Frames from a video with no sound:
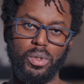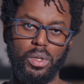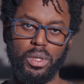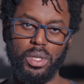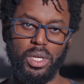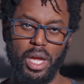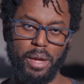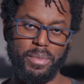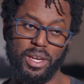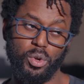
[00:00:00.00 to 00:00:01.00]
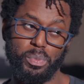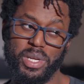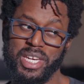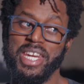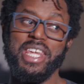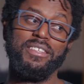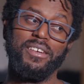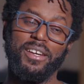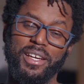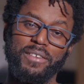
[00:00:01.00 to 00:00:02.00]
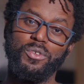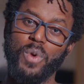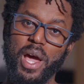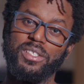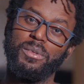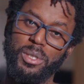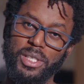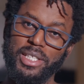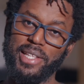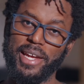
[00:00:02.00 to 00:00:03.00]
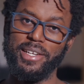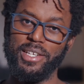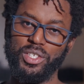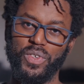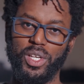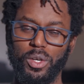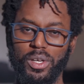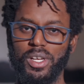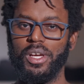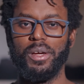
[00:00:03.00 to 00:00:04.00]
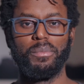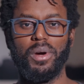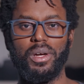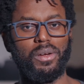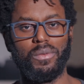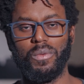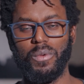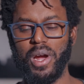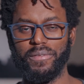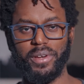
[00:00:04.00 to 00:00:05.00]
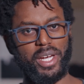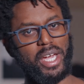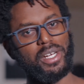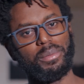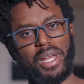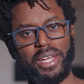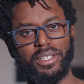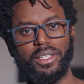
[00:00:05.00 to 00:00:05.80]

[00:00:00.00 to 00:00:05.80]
So, I mean, it will be neater if you ask about this light in this video, but wherever